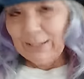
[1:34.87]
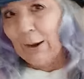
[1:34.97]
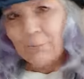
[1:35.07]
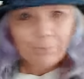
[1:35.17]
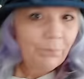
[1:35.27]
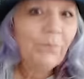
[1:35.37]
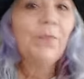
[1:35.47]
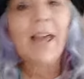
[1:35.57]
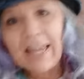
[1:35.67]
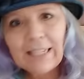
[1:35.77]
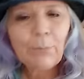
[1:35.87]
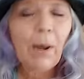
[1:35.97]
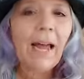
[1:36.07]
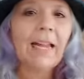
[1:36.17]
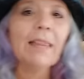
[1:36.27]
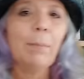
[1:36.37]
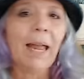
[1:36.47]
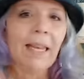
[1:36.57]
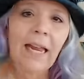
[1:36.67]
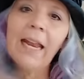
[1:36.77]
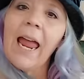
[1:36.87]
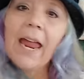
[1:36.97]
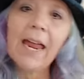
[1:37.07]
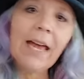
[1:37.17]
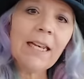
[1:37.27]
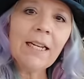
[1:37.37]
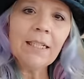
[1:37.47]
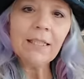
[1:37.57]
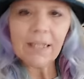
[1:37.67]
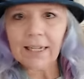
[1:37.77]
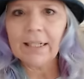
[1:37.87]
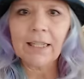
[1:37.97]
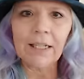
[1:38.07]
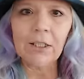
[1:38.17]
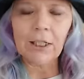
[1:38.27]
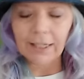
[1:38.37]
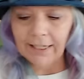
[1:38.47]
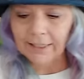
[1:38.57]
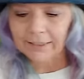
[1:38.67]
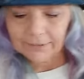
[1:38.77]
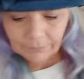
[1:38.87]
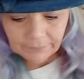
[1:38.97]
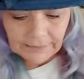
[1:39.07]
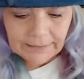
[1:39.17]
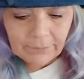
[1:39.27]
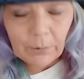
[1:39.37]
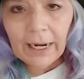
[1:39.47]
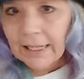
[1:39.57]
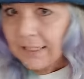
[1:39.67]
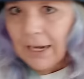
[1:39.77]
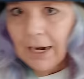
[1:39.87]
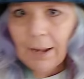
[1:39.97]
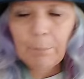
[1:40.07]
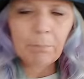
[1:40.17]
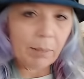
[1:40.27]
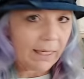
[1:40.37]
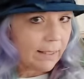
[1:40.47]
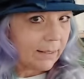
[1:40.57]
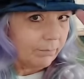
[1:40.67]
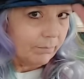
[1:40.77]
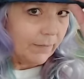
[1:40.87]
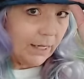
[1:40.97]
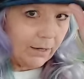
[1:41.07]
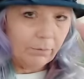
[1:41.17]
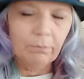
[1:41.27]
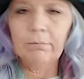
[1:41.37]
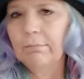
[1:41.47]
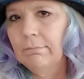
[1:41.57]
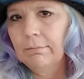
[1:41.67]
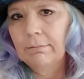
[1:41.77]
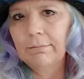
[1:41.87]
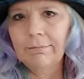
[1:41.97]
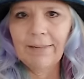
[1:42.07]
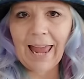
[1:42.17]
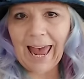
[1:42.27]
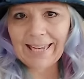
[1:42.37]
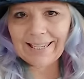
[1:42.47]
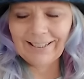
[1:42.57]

so that's why the band-aid and kind of the long hair, why it's not up. Plus, you know, hat.